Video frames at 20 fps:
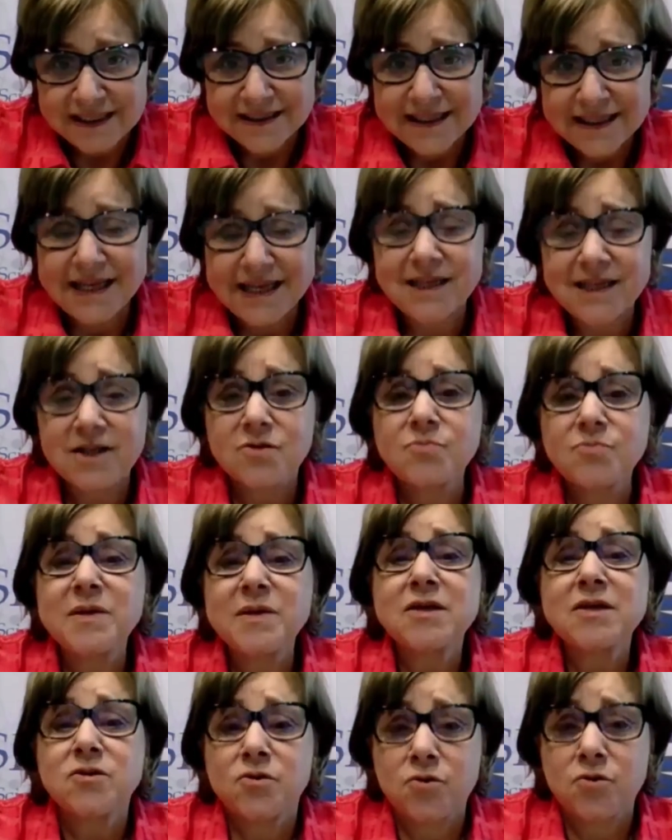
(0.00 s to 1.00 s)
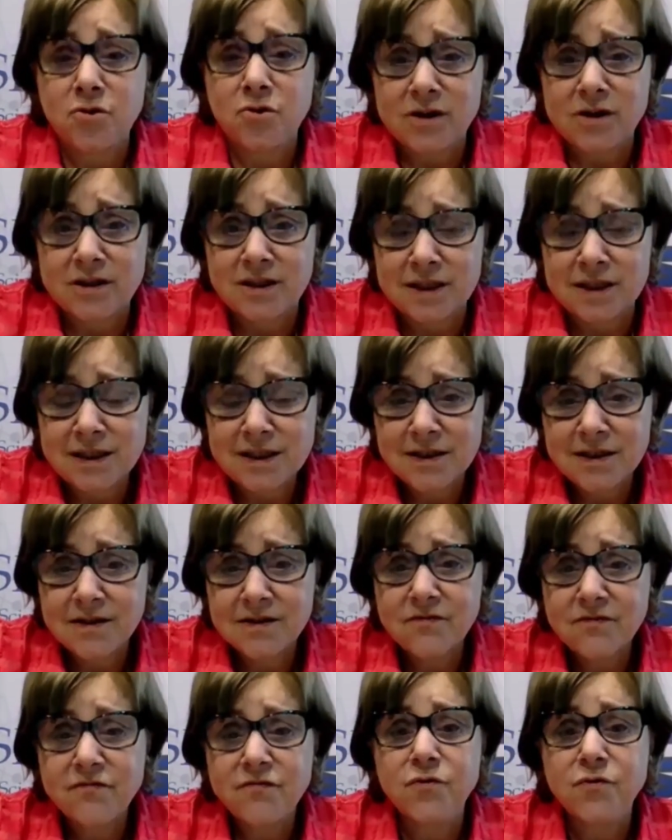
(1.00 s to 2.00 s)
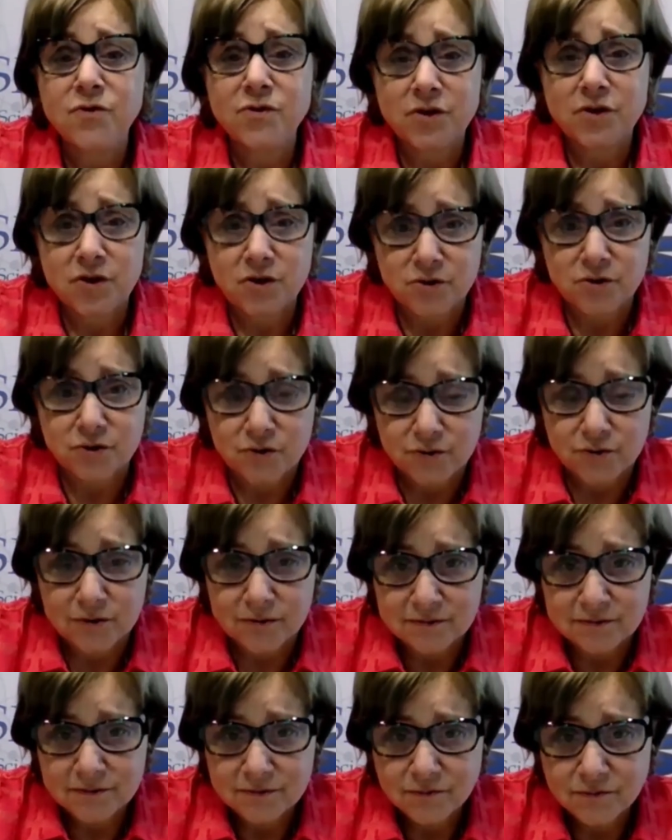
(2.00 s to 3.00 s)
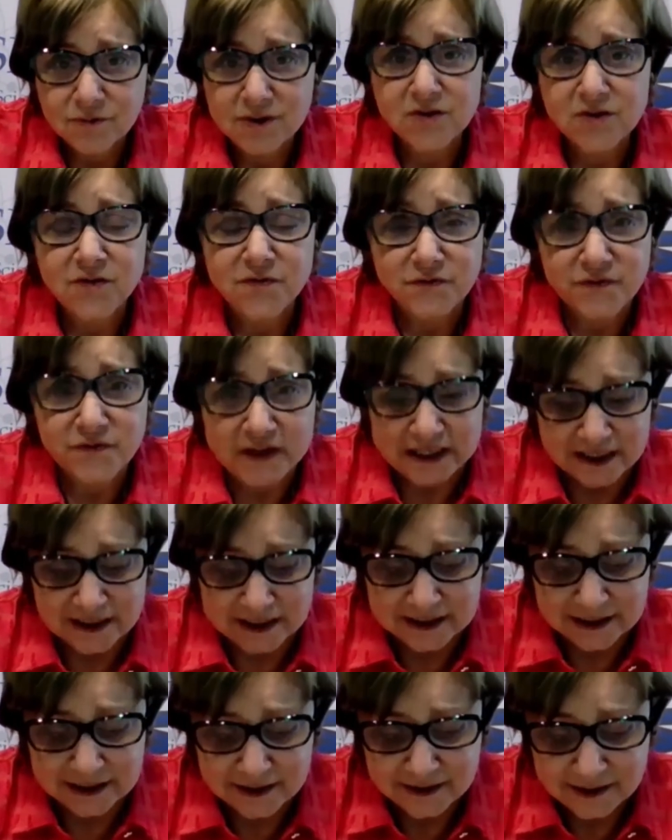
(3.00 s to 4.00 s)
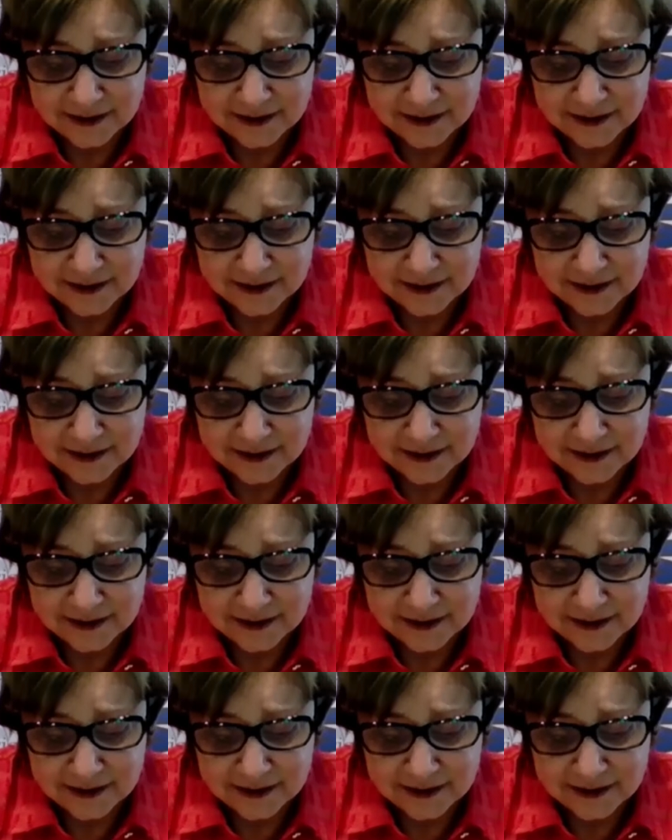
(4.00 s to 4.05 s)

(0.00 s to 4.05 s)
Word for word: that it be good for you with a fit.